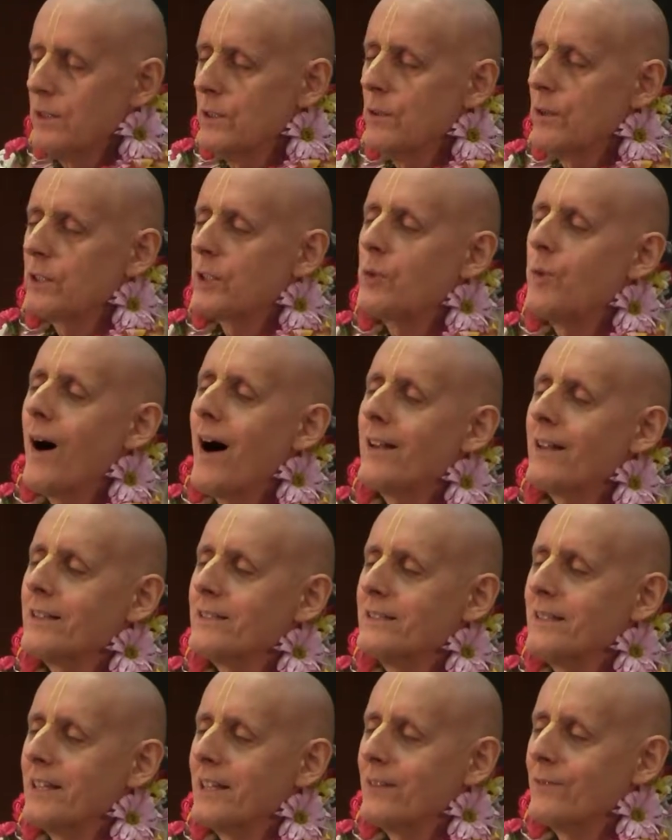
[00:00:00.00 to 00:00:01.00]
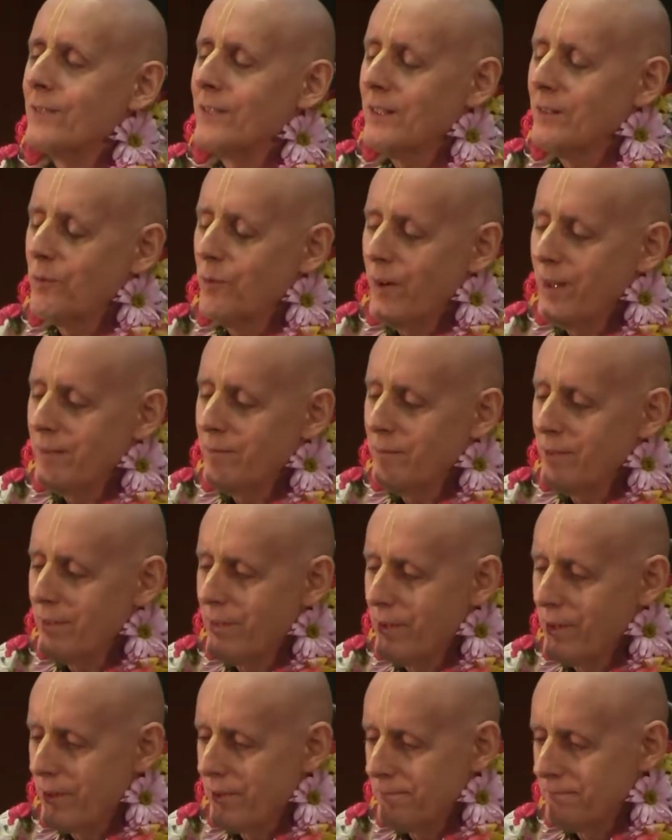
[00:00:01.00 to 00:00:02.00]
you are qualitatively one
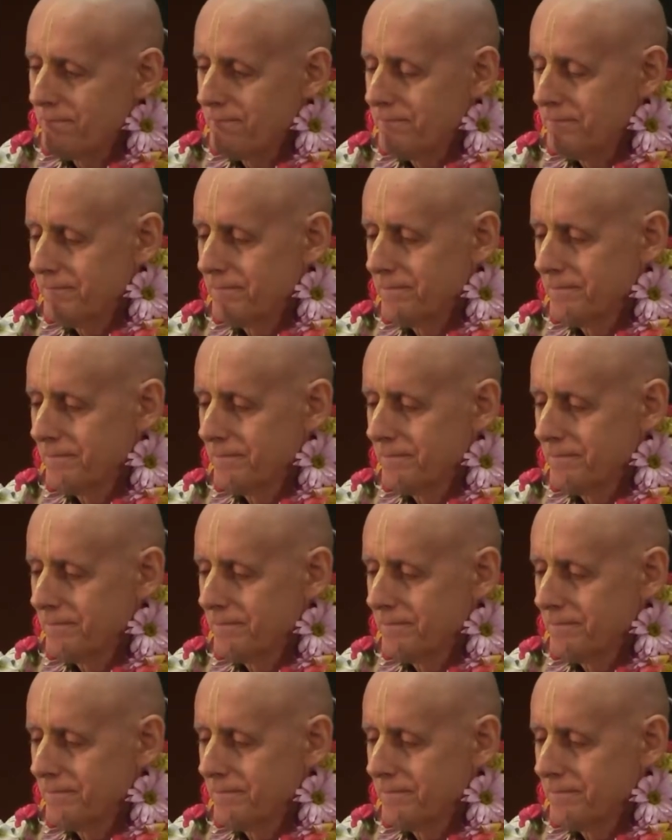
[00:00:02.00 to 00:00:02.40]
with Him.